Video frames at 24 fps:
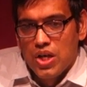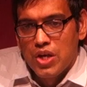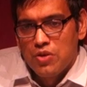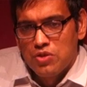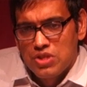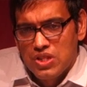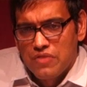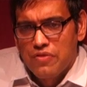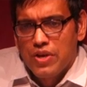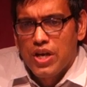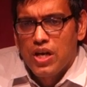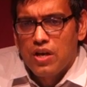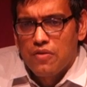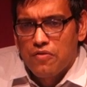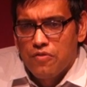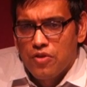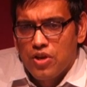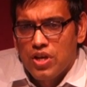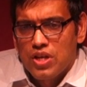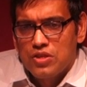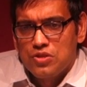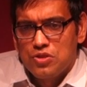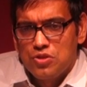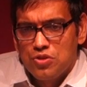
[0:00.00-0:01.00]
It was difficult
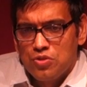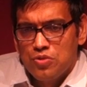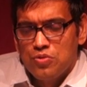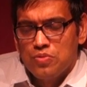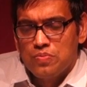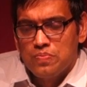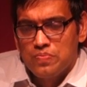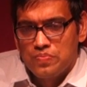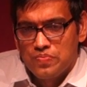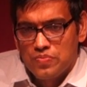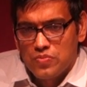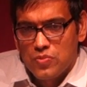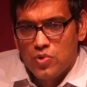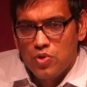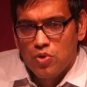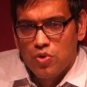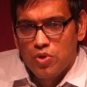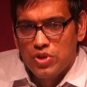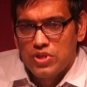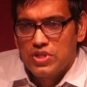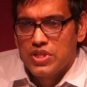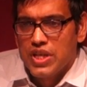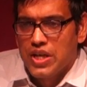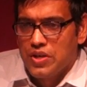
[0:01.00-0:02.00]
for us to
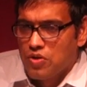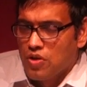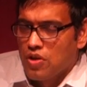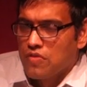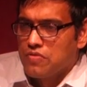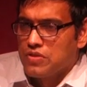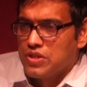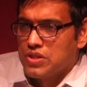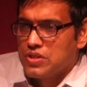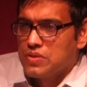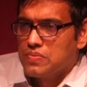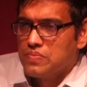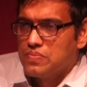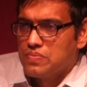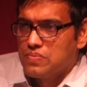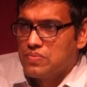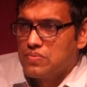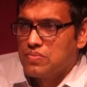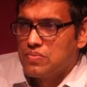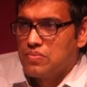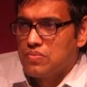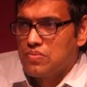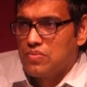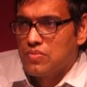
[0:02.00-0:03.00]
go inside the office,
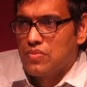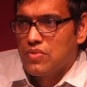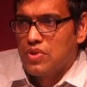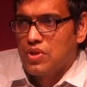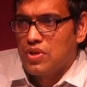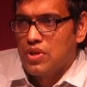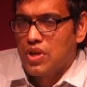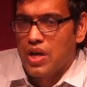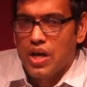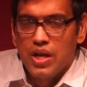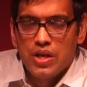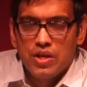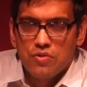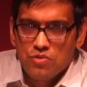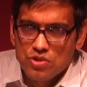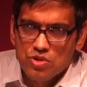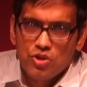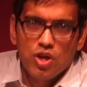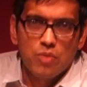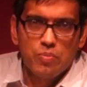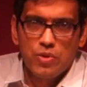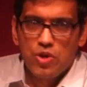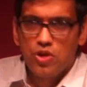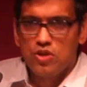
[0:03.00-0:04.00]
and it
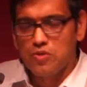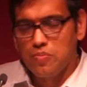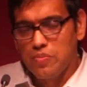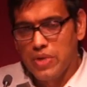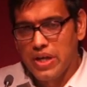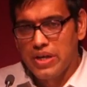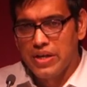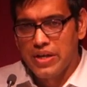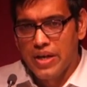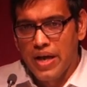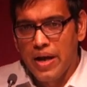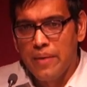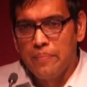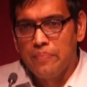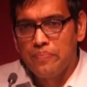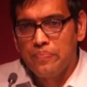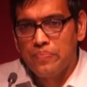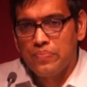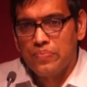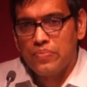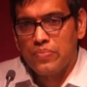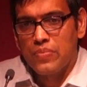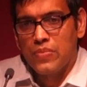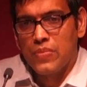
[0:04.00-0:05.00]
was not because of my dam.
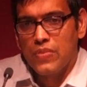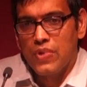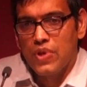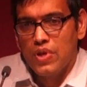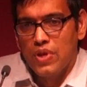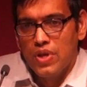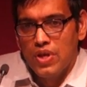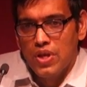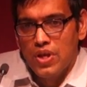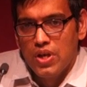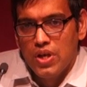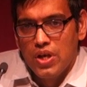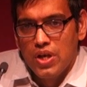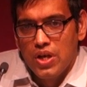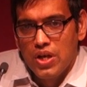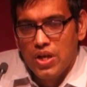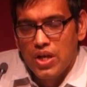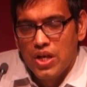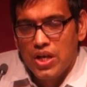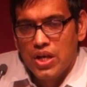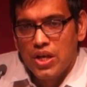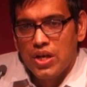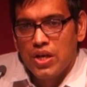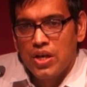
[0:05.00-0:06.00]

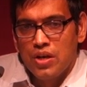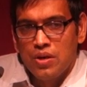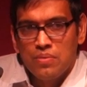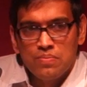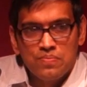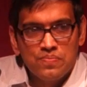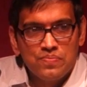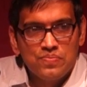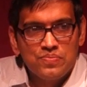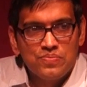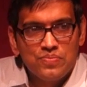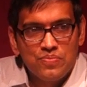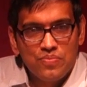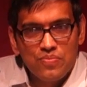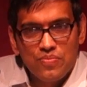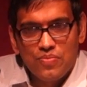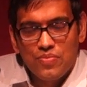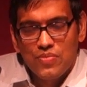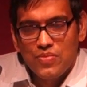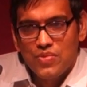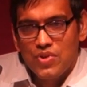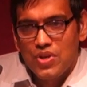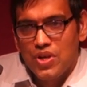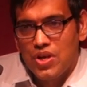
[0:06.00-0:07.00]

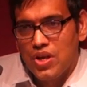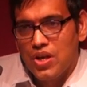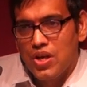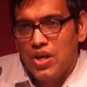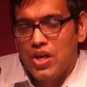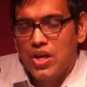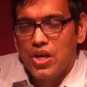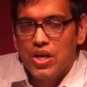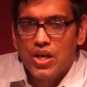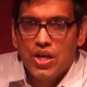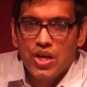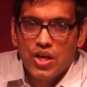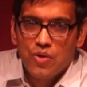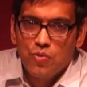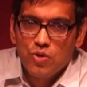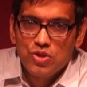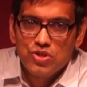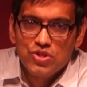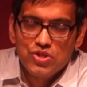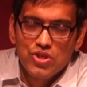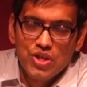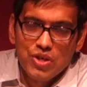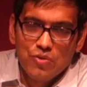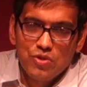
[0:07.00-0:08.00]
It
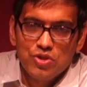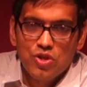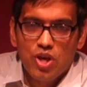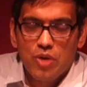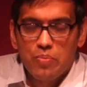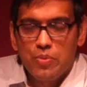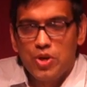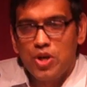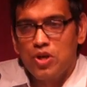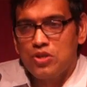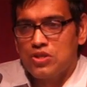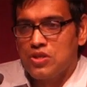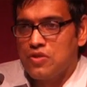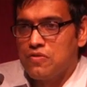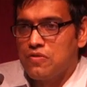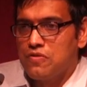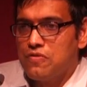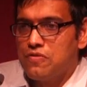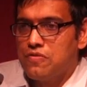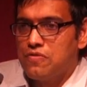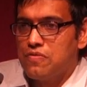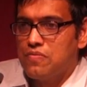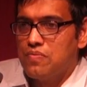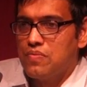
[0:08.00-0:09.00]
was not because
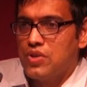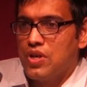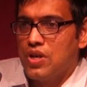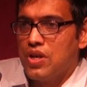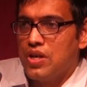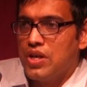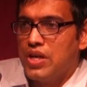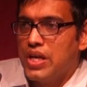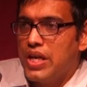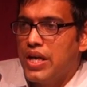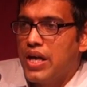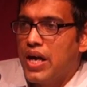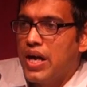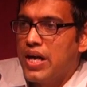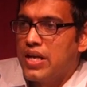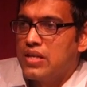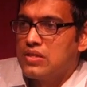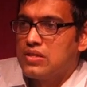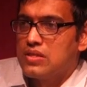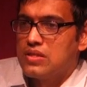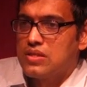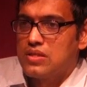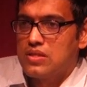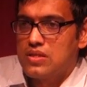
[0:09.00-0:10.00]
of the
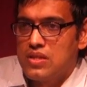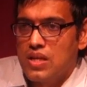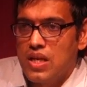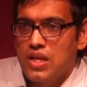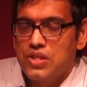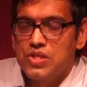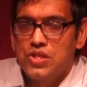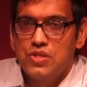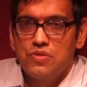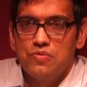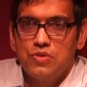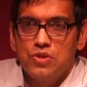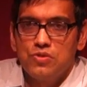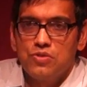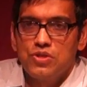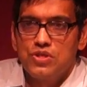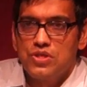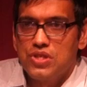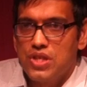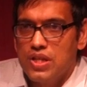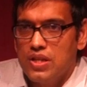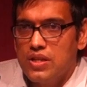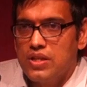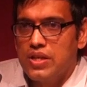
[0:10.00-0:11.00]
knee-high slush which
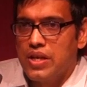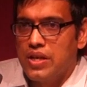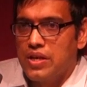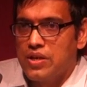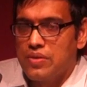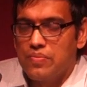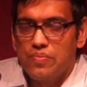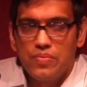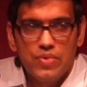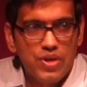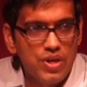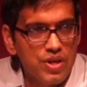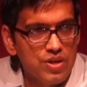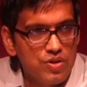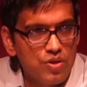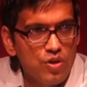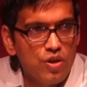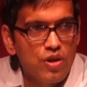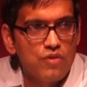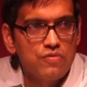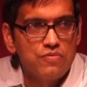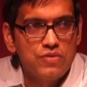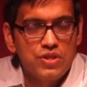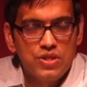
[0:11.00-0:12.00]
was still there in
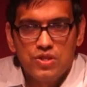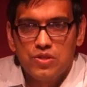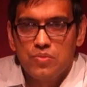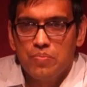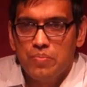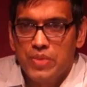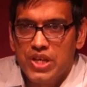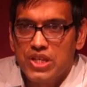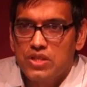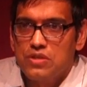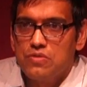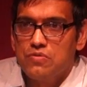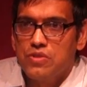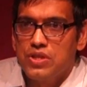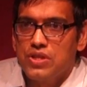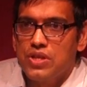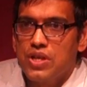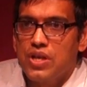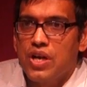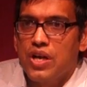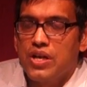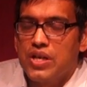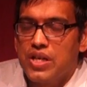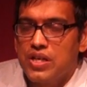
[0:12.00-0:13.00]
the office, mixed
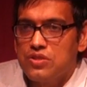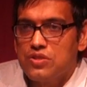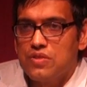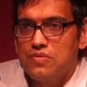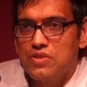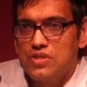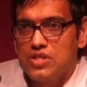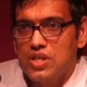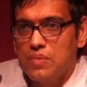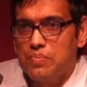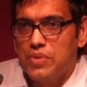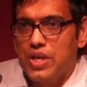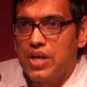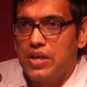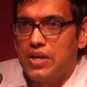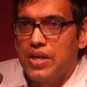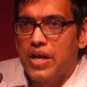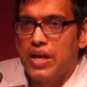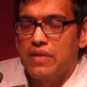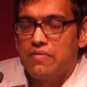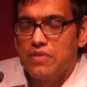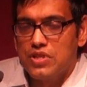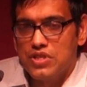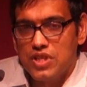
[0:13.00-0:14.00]
with the contents of the septic
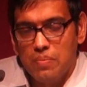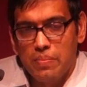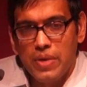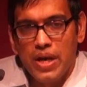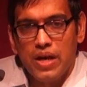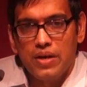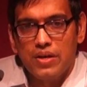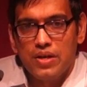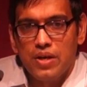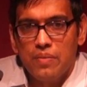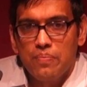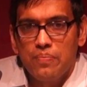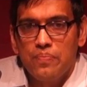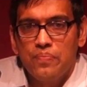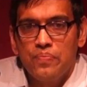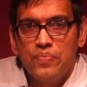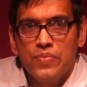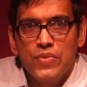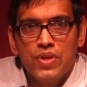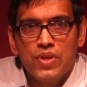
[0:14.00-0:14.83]
tank which had backed up.